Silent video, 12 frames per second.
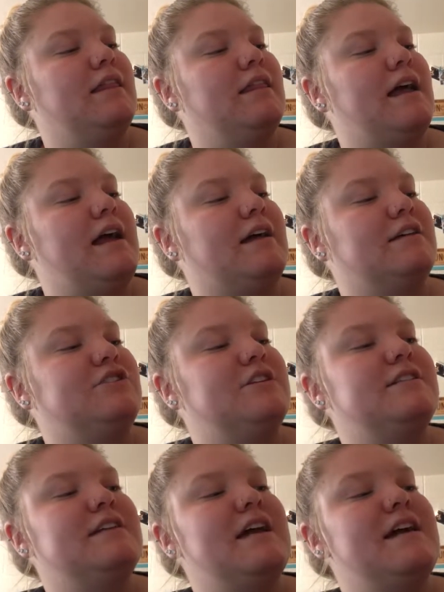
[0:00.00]
like,
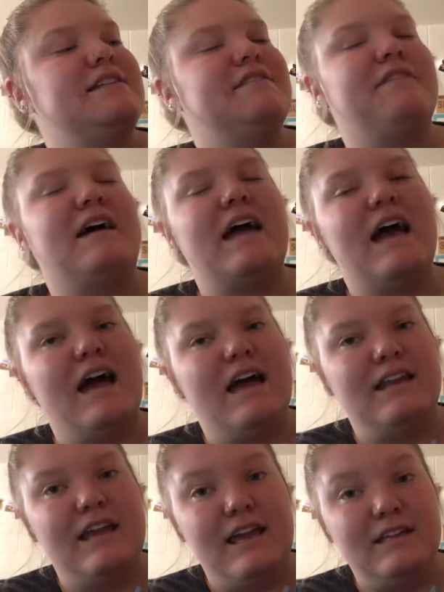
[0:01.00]
just in case if I
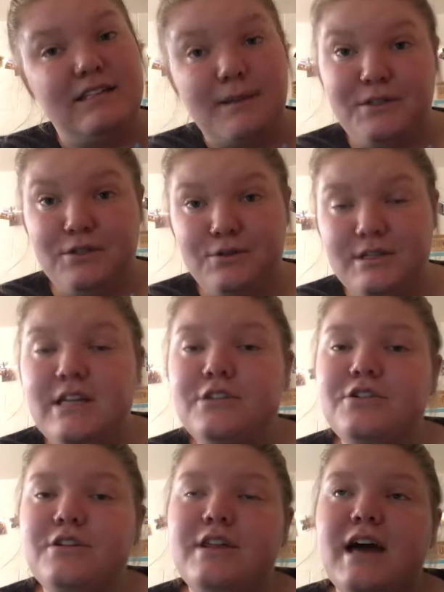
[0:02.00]
had a substitute
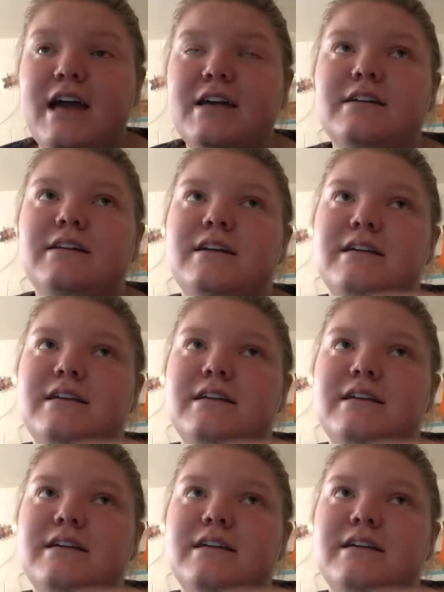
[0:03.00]
teacher that